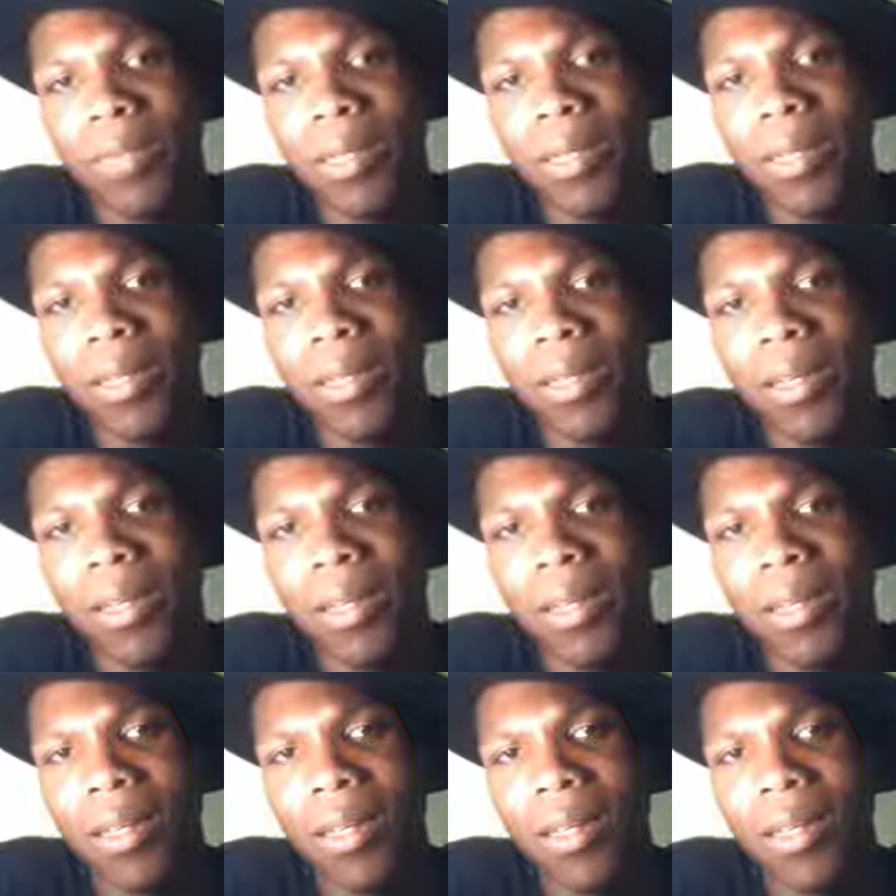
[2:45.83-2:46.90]

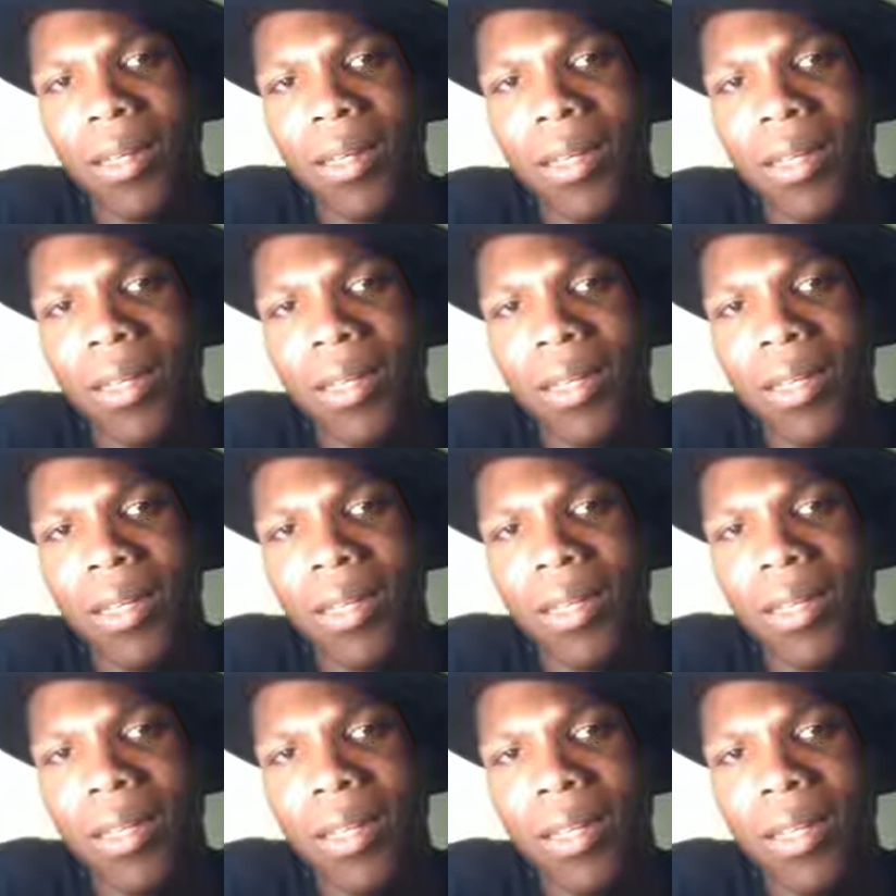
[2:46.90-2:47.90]
[no speech]